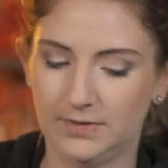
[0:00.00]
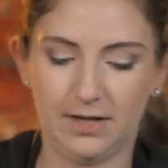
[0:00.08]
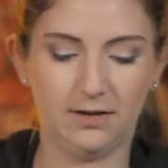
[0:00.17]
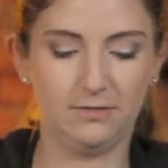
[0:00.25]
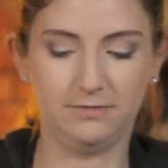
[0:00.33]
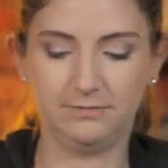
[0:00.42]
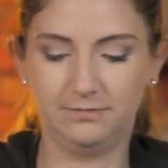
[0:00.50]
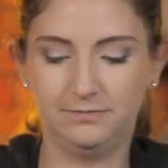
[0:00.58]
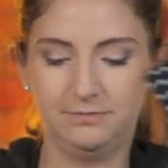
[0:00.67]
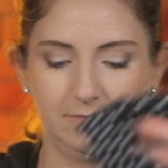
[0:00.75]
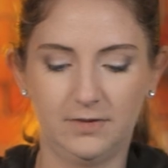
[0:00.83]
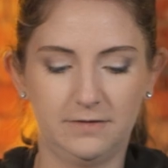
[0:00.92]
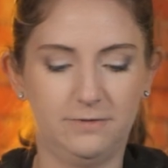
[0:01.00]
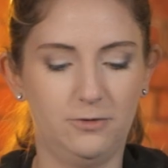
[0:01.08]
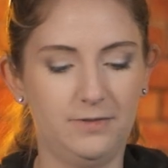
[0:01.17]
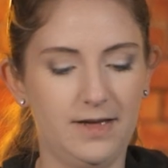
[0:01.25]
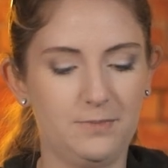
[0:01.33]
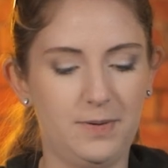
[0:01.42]
Gotta
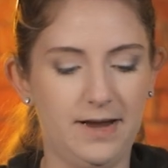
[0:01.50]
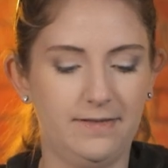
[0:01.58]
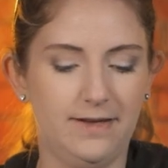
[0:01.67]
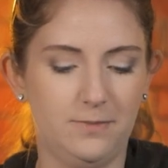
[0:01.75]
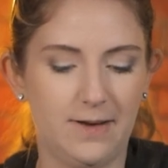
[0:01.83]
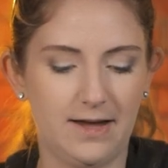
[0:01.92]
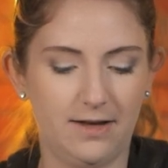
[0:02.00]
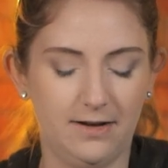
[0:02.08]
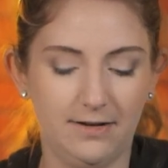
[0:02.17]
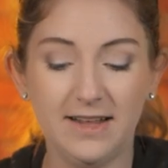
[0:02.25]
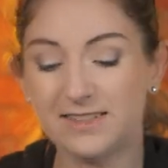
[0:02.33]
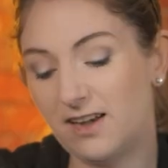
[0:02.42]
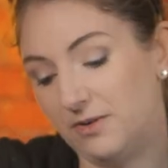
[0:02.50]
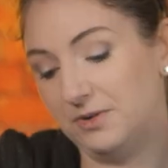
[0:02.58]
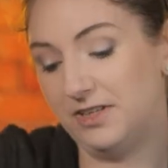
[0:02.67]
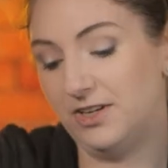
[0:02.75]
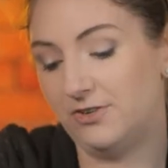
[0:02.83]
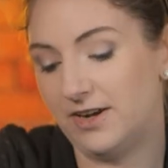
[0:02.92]
fold that pant leg back in. It's not
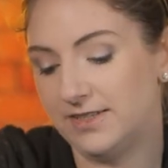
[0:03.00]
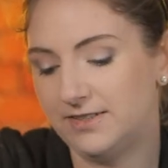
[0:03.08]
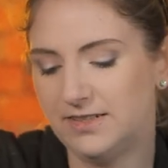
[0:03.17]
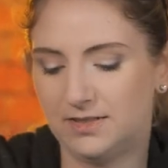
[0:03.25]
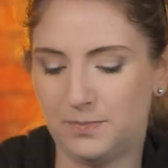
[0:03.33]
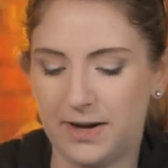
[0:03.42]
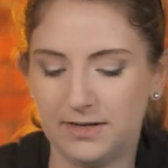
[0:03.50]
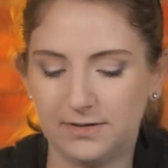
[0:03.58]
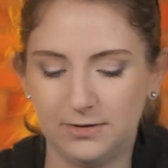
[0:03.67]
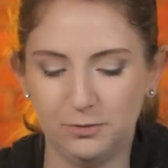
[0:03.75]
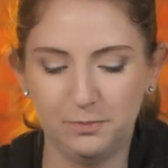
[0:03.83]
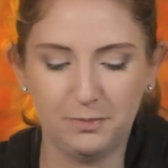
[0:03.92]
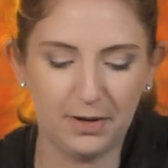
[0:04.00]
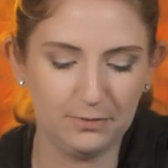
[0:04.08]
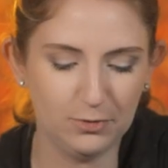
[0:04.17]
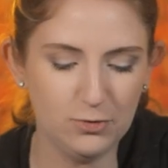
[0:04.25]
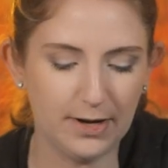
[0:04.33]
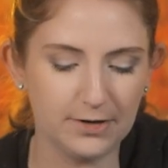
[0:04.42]
really a dress, it's a pantsuit,
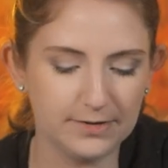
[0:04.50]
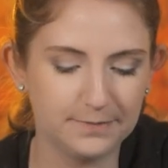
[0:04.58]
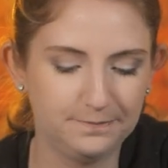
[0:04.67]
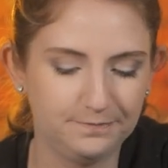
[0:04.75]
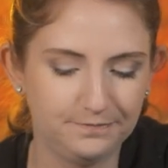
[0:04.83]
but who cares?